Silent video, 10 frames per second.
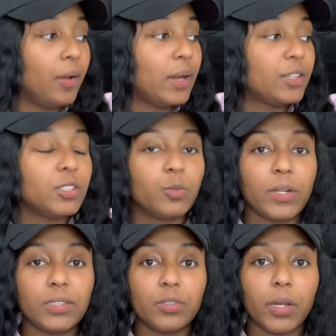And I just
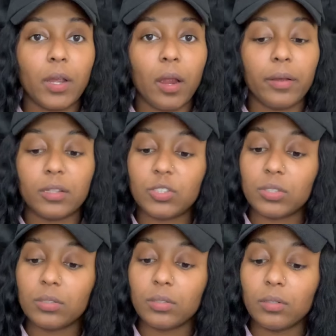wanted to encourage
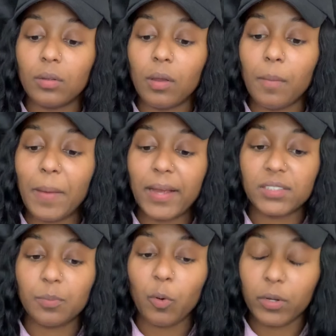my
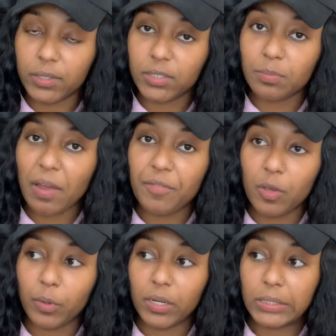supporters, my
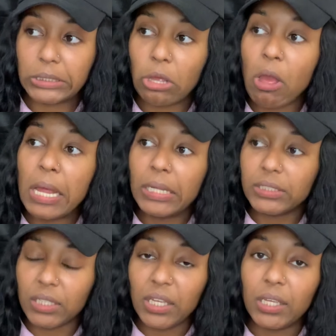viewers,
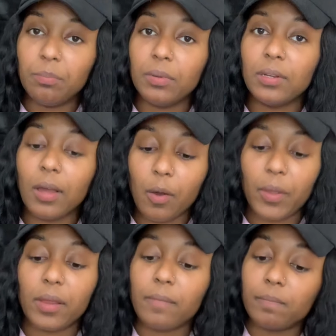to keep
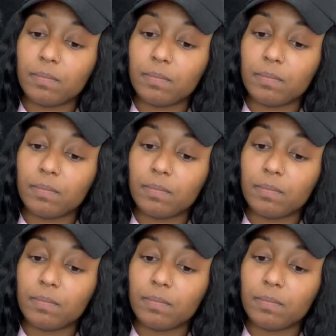going.